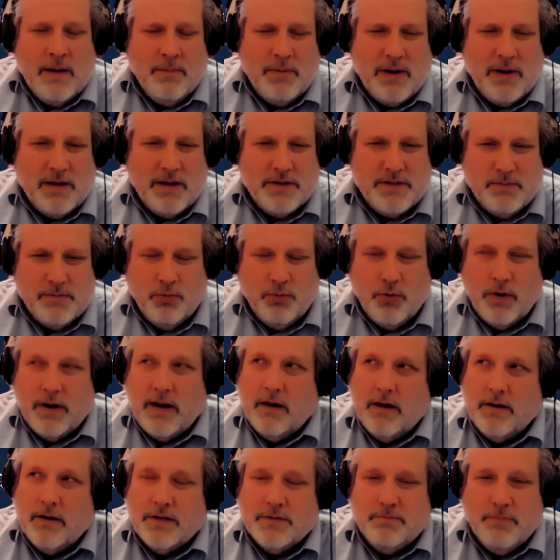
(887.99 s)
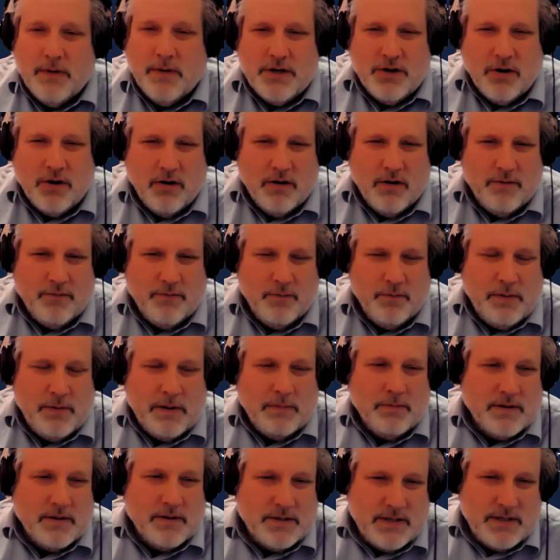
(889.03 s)
But as you yeah. point out, it's much harder for
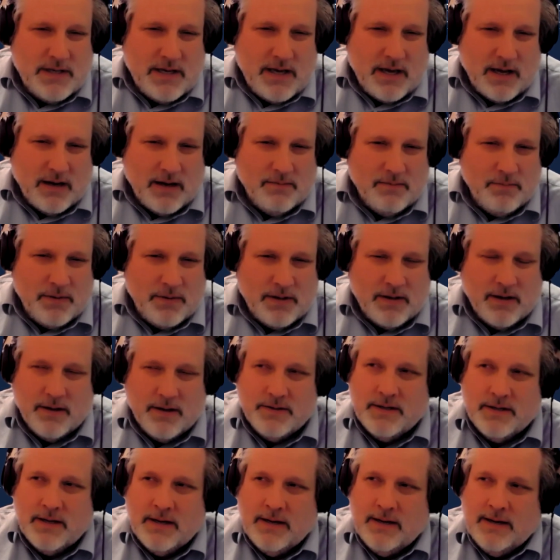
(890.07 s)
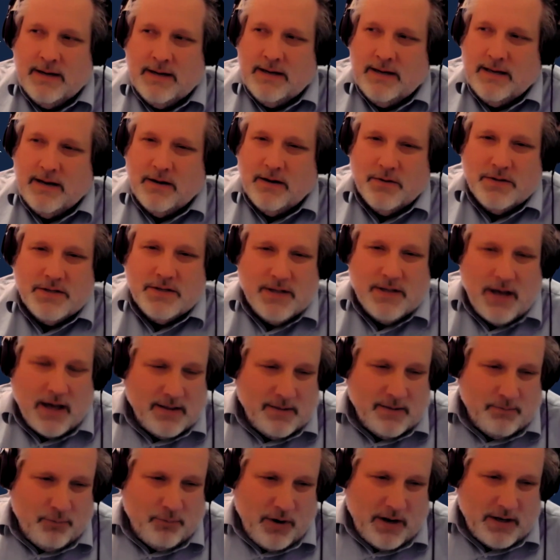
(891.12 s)
people to see it because, you know, it's not
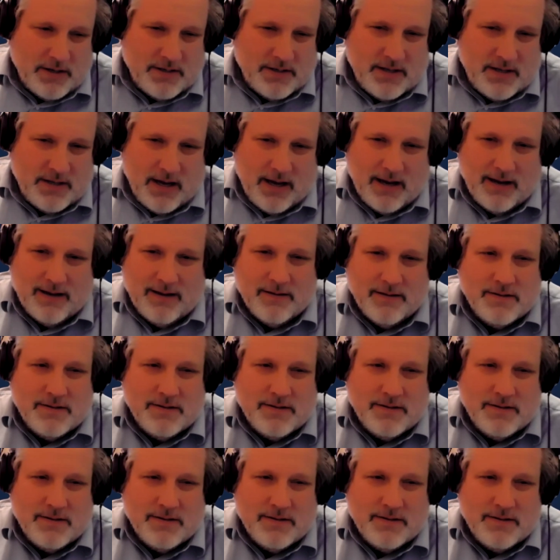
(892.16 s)
on the price tag.